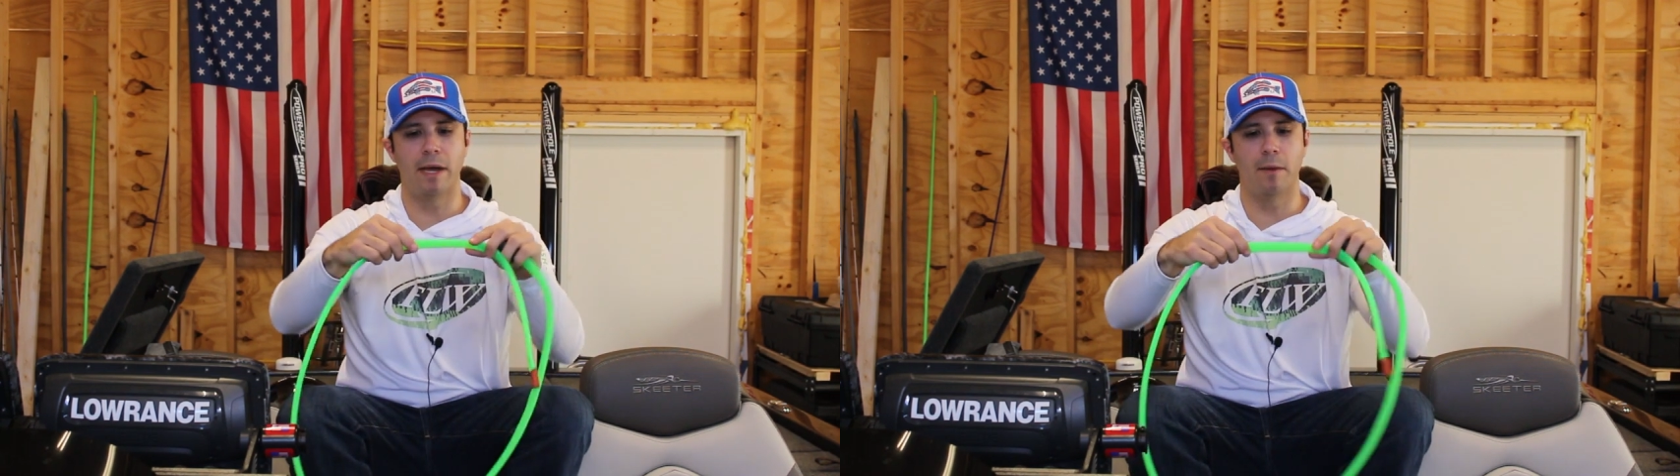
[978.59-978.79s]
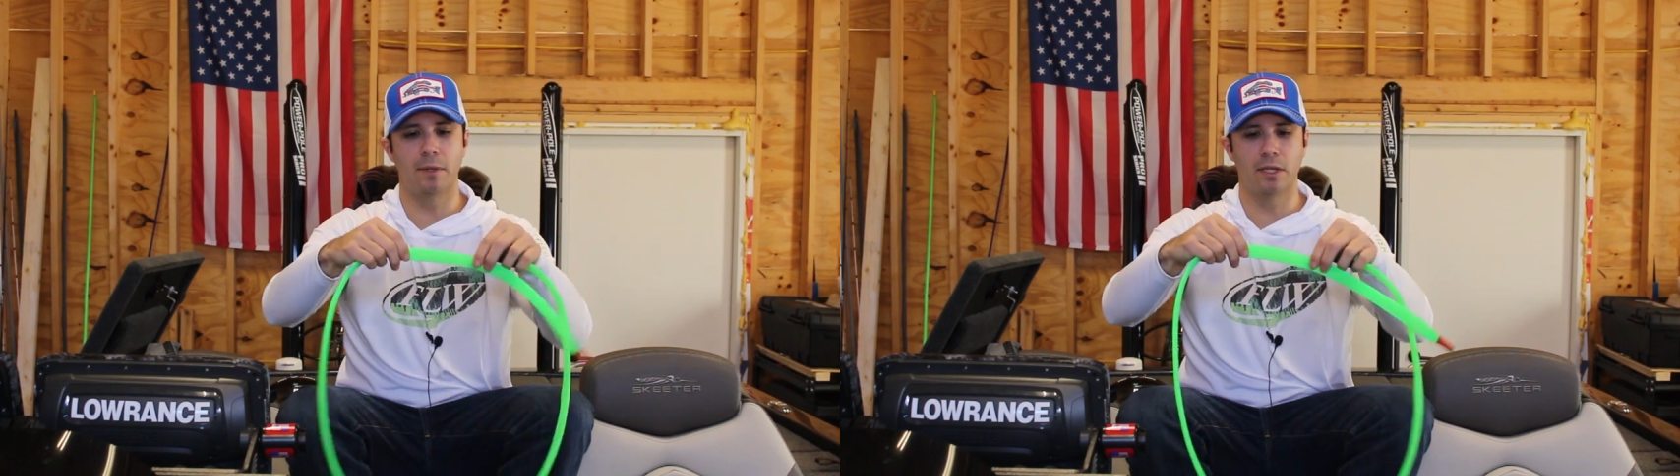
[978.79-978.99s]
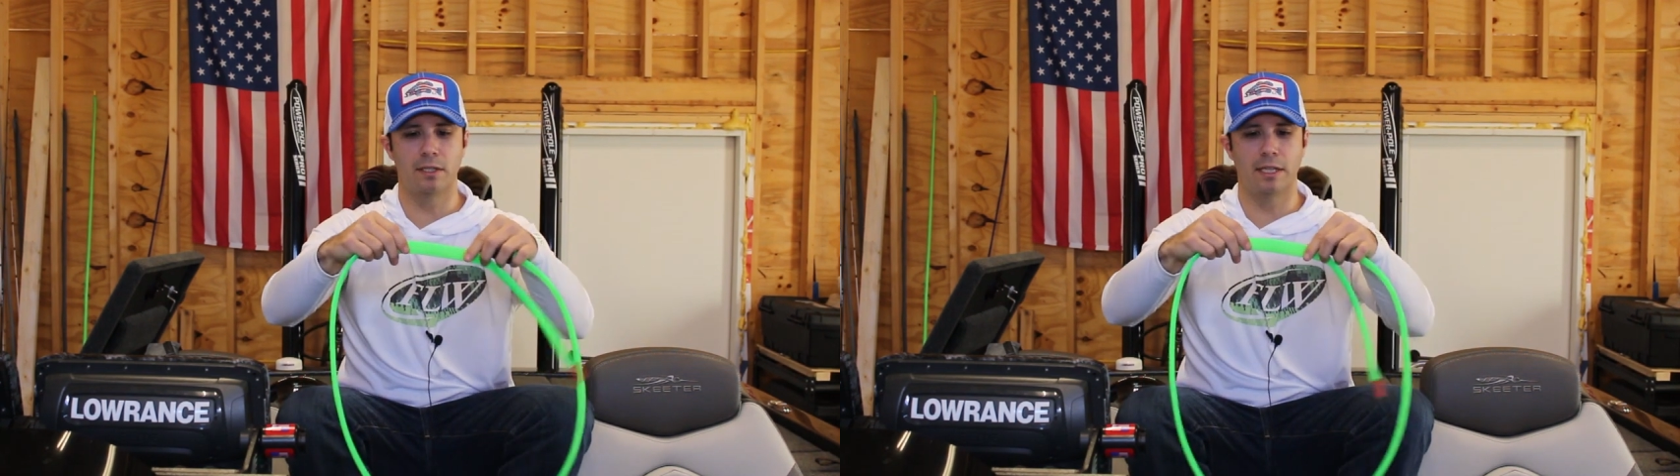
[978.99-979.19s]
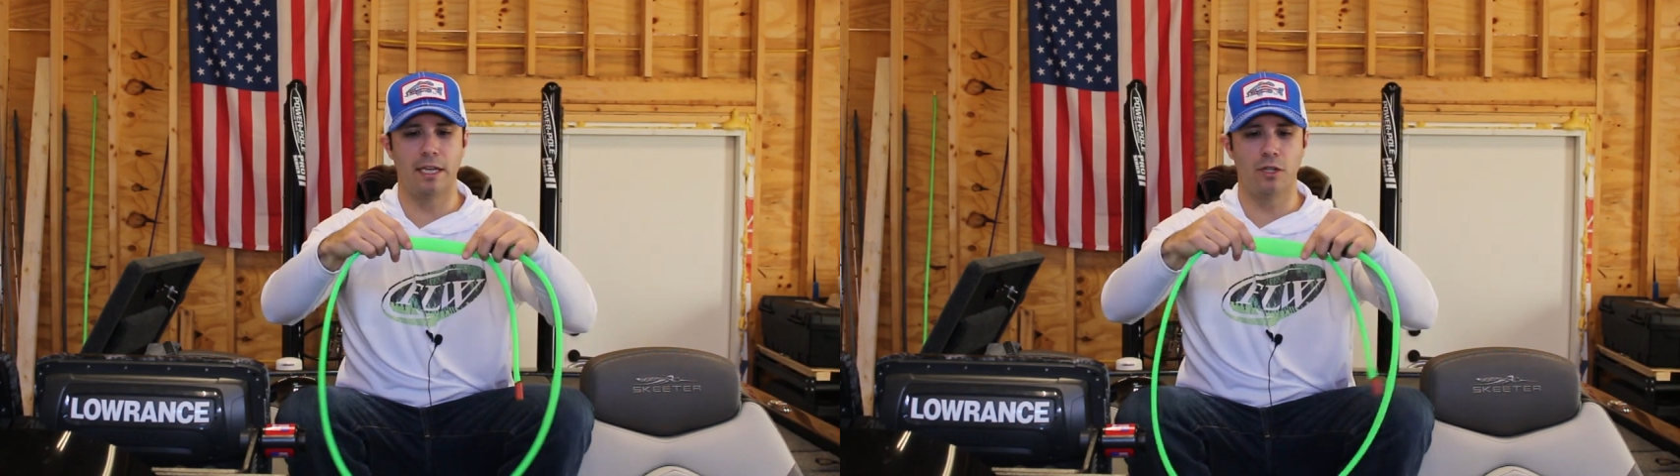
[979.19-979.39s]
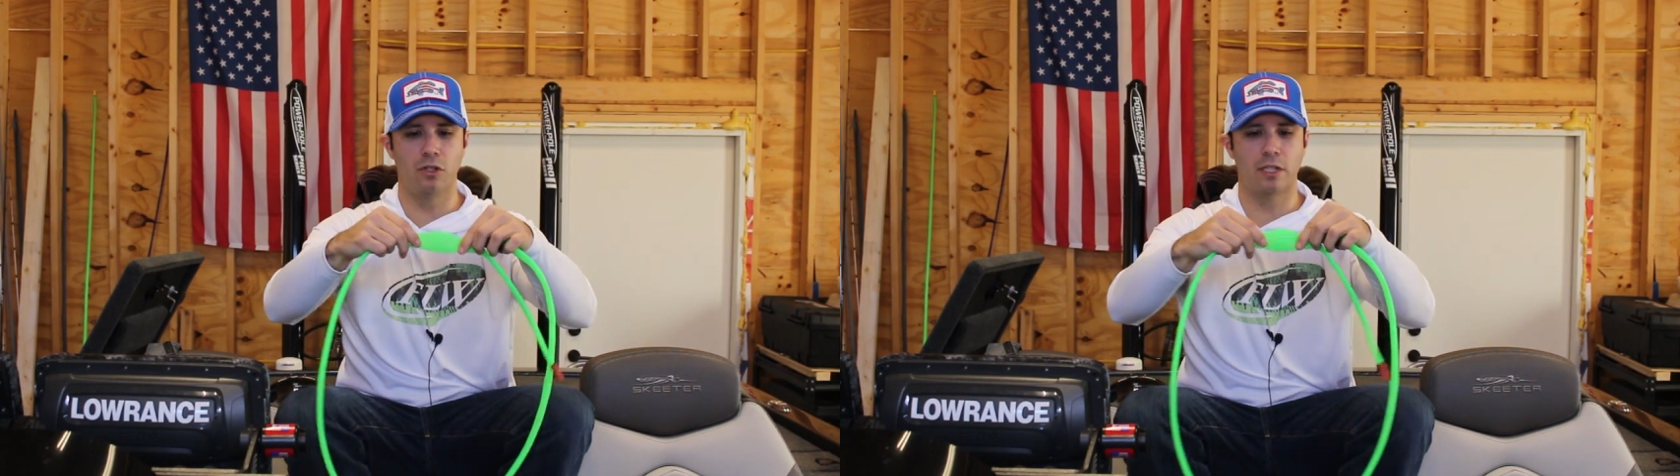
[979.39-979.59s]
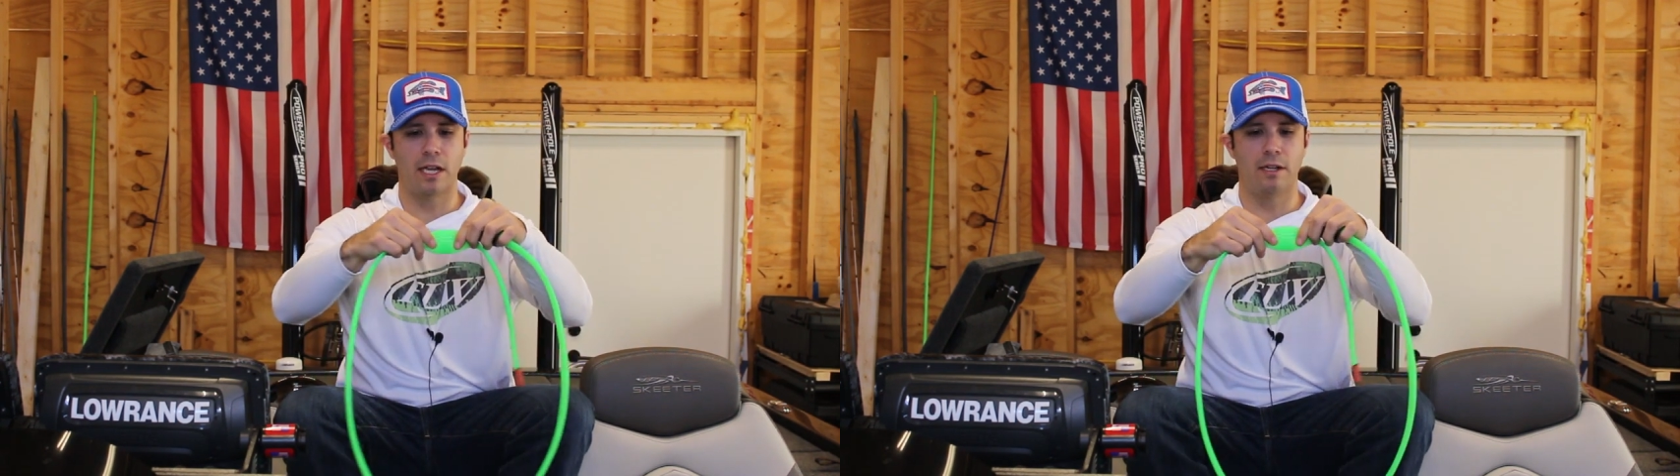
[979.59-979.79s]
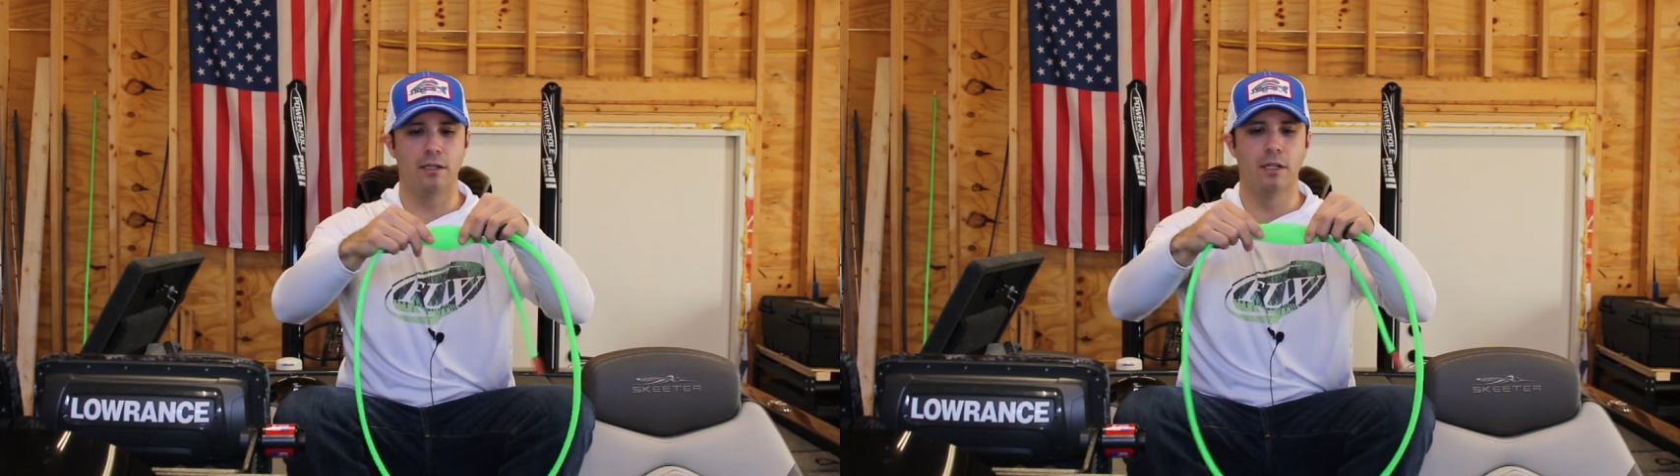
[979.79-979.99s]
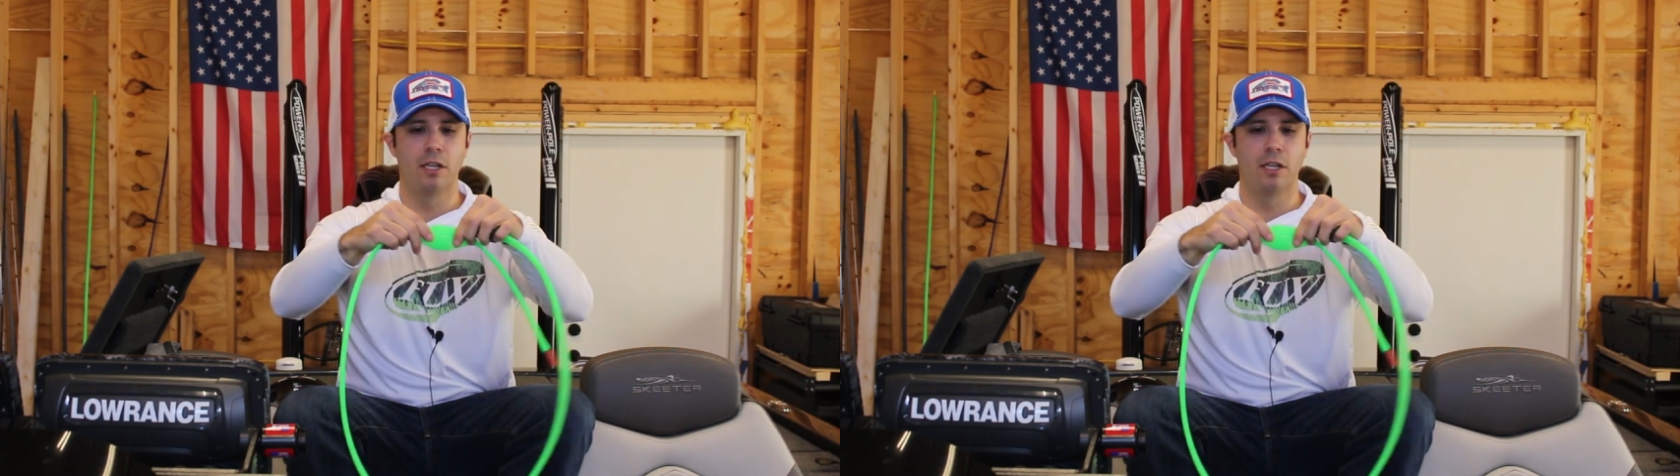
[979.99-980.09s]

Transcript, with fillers: out because again, you just kind of